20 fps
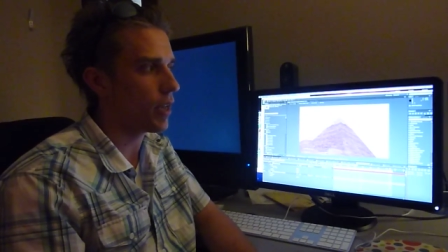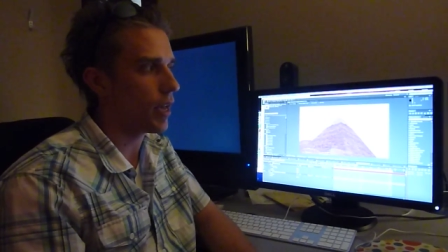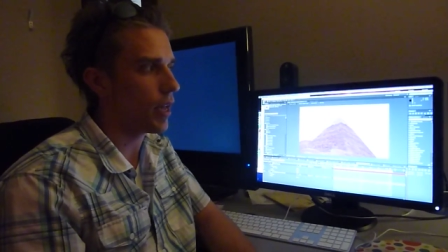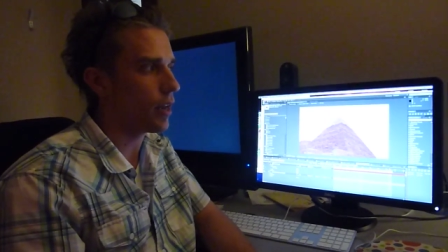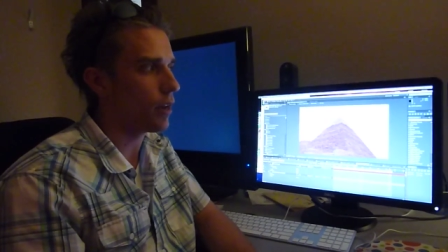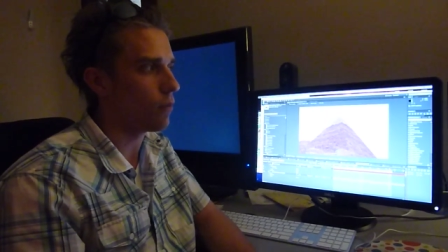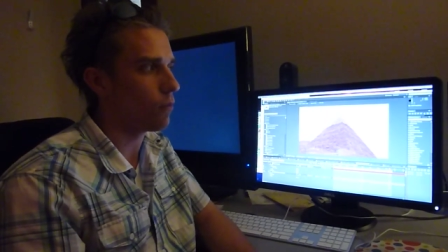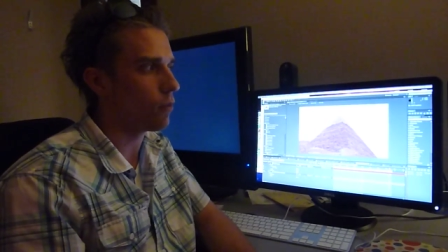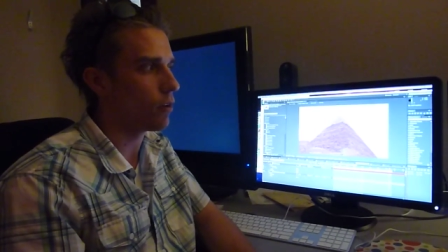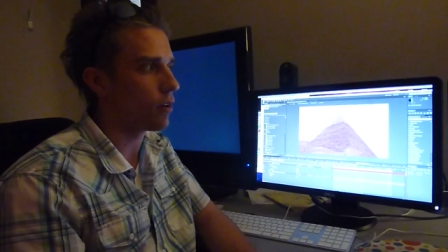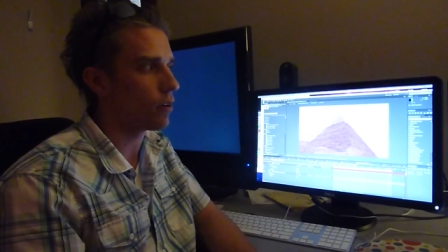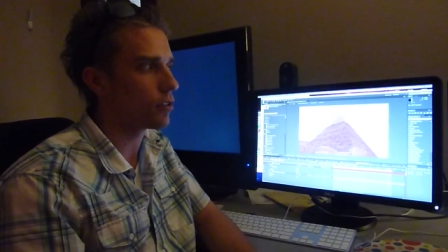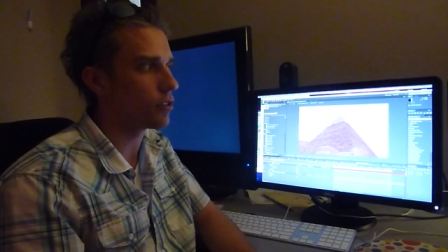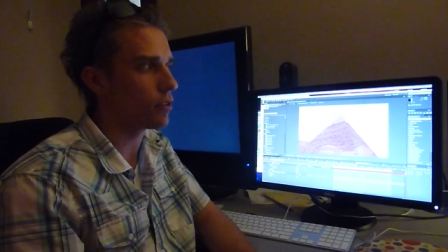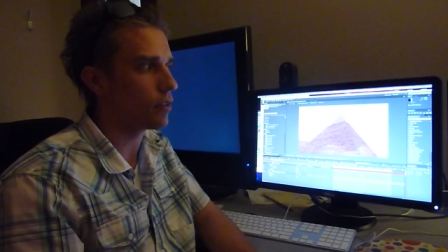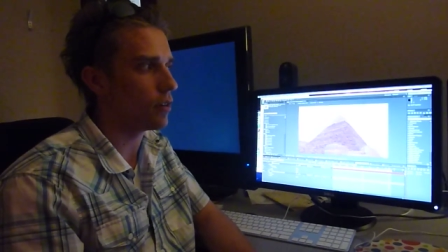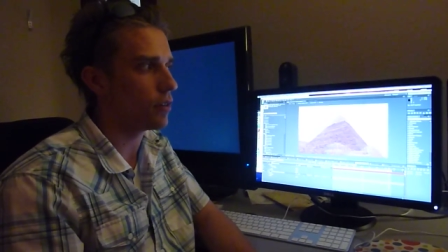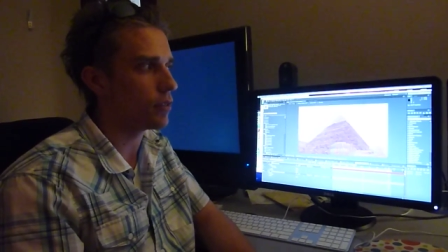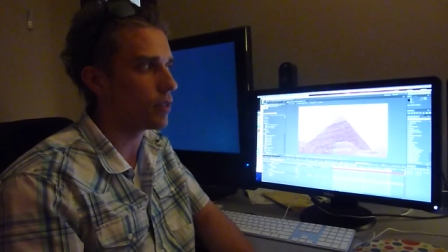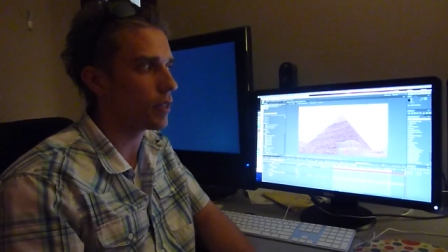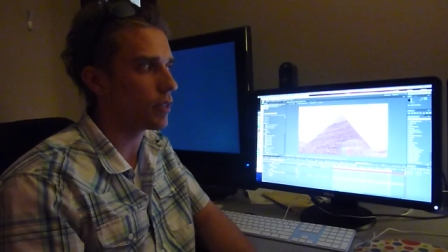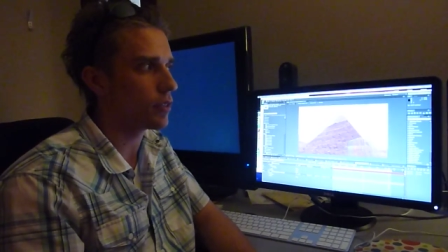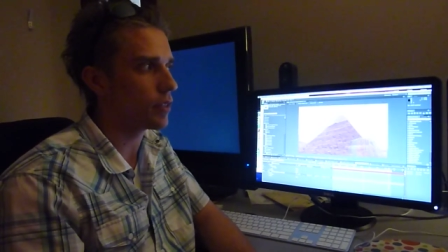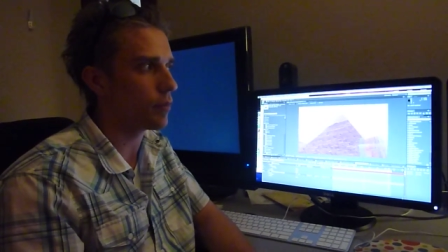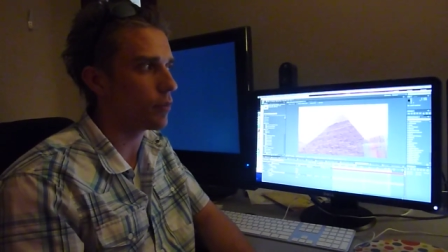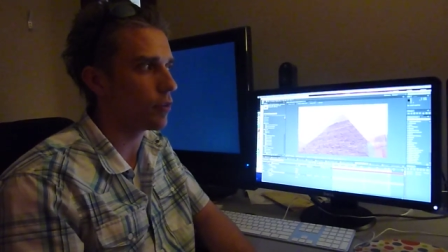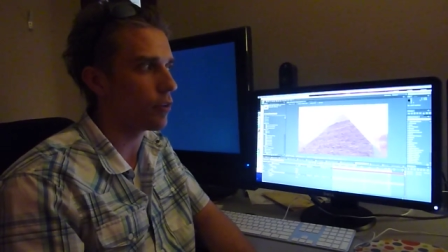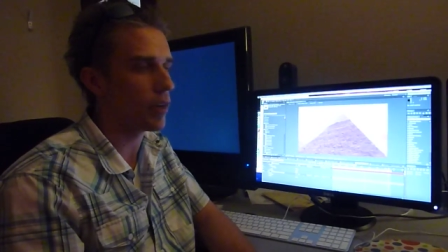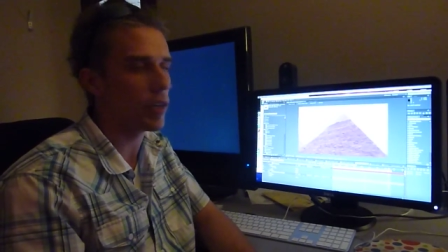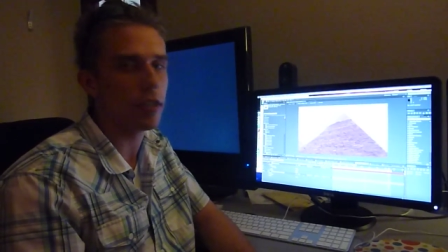and we're also using
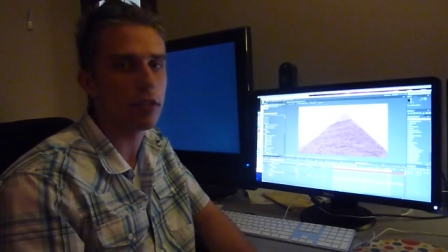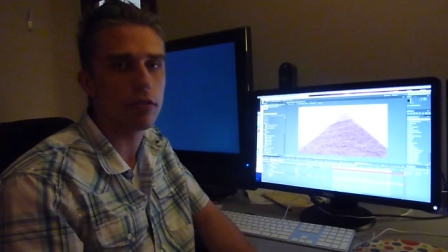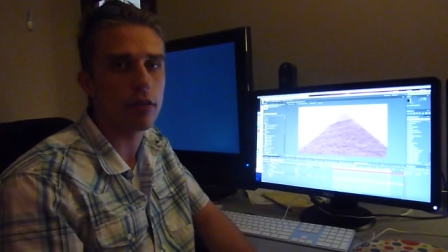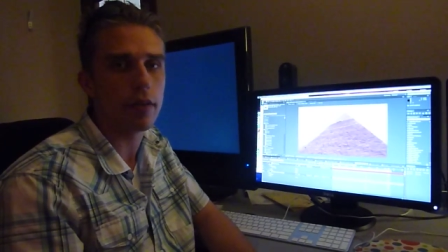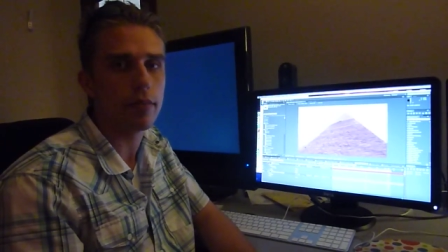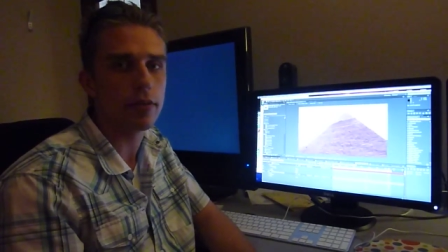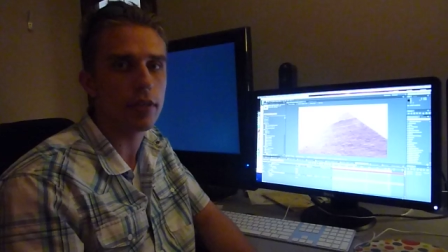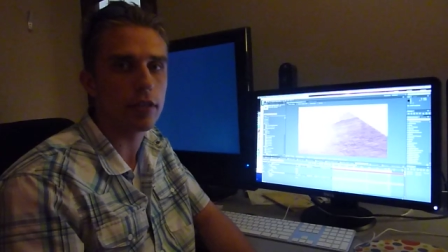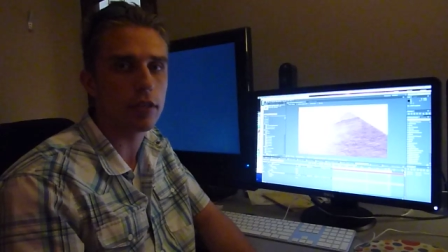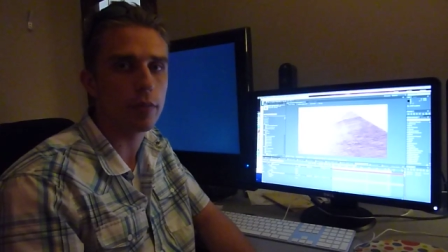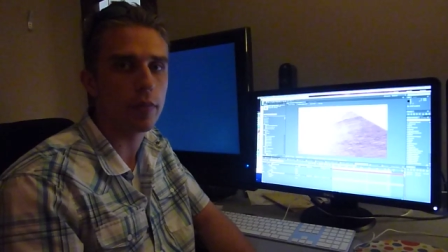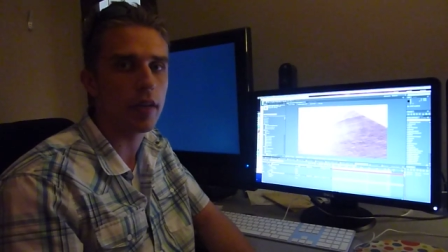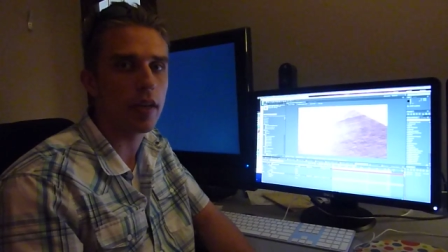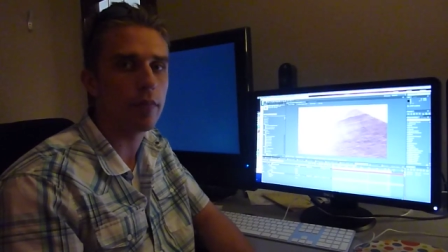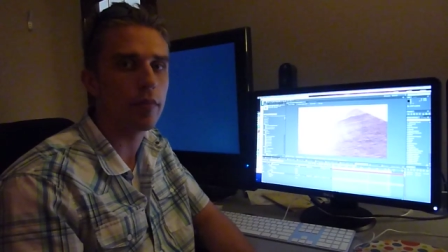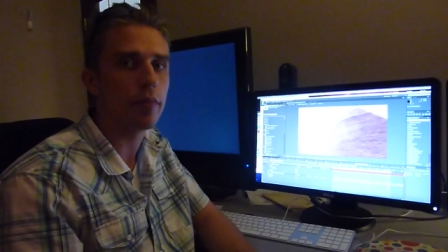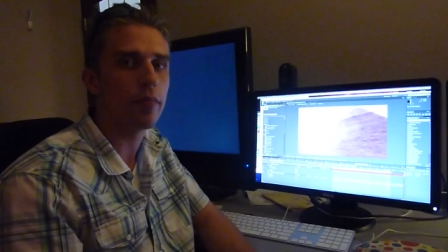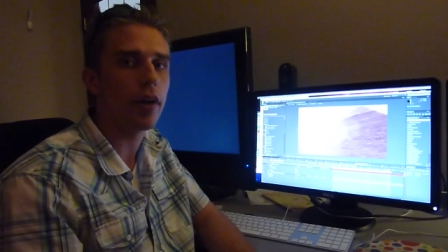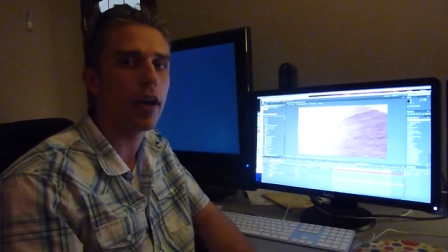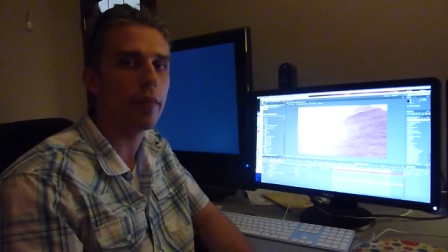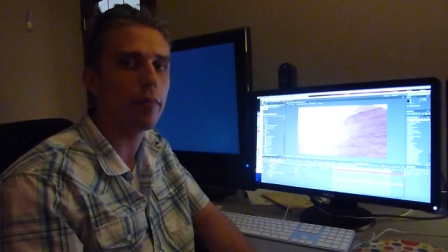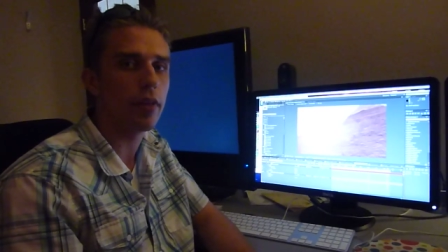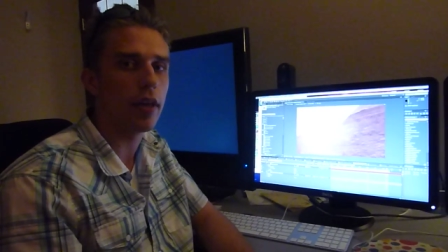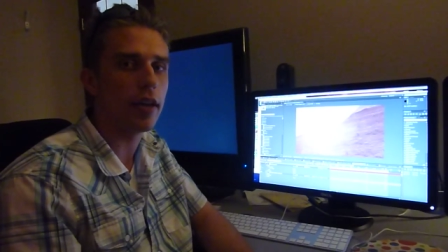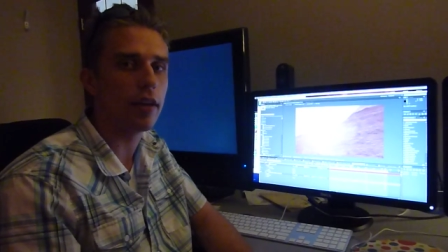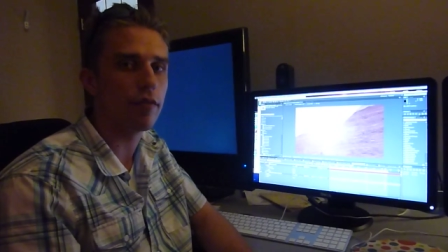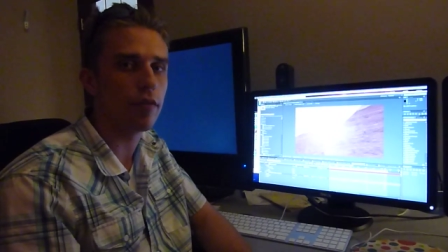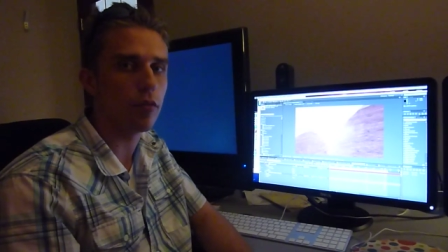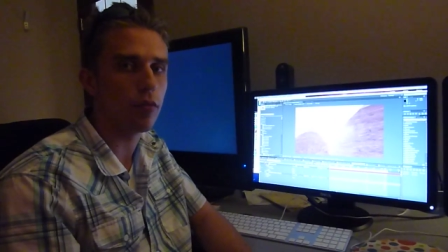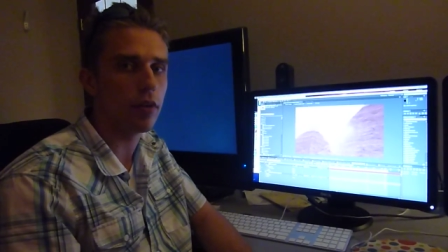some great scripts that speed up the
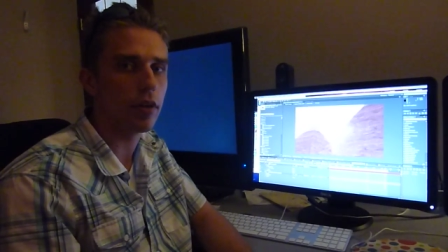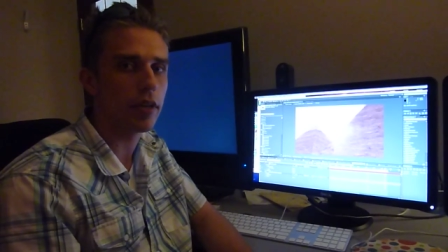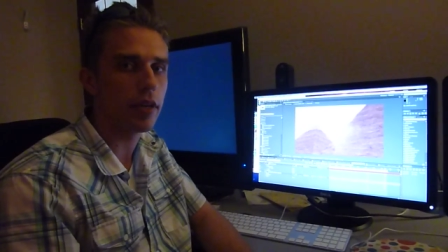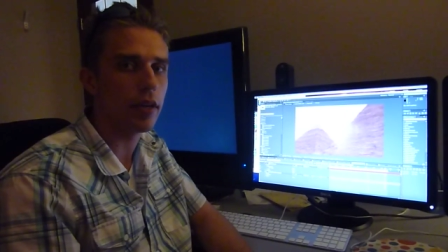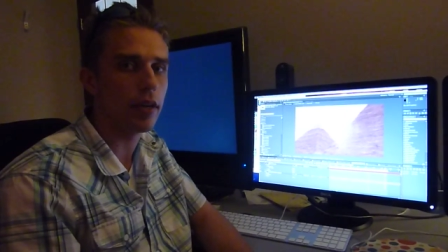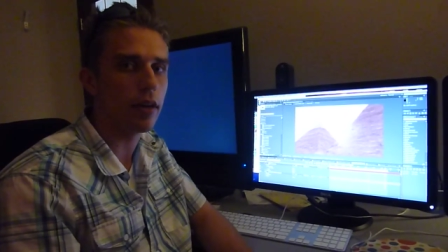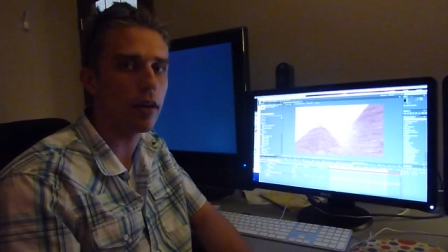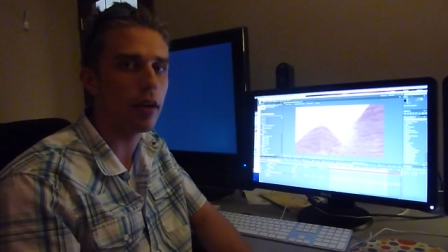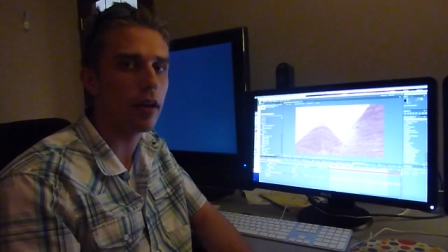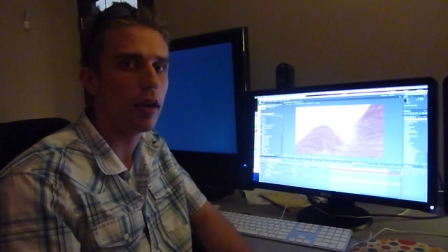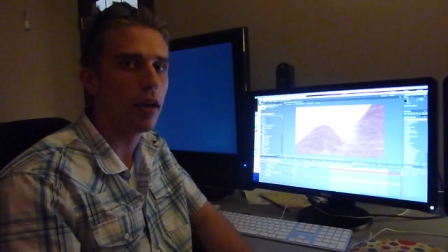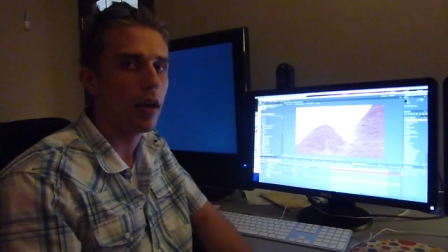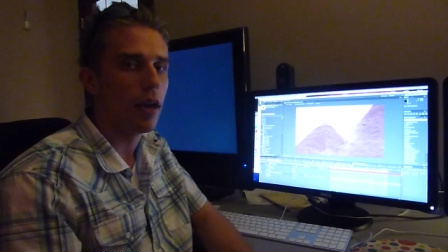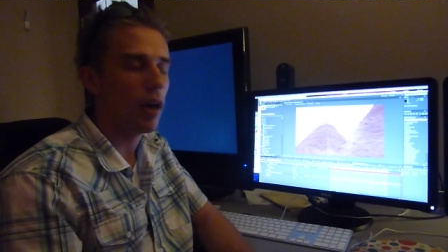pipeline of the work here.